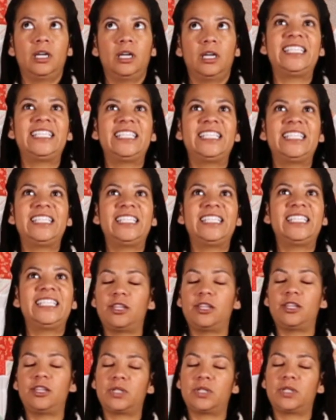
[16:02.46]
essentially,
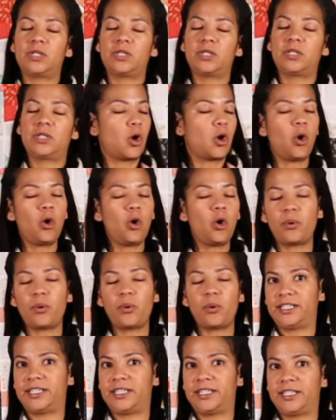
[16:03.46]
and there's like this whole
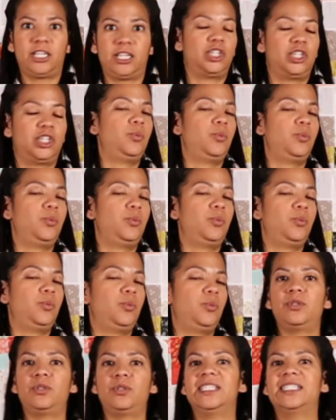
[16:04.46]
process, and she walked us
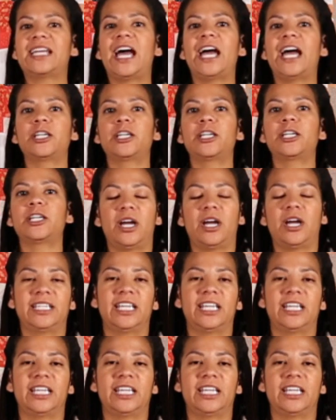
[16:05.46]
through the entire
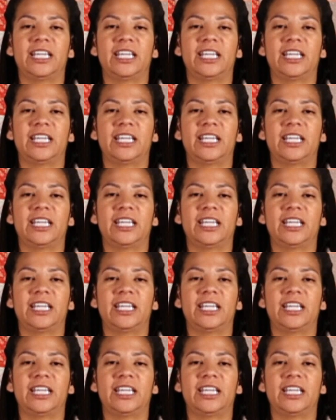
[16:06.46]
process.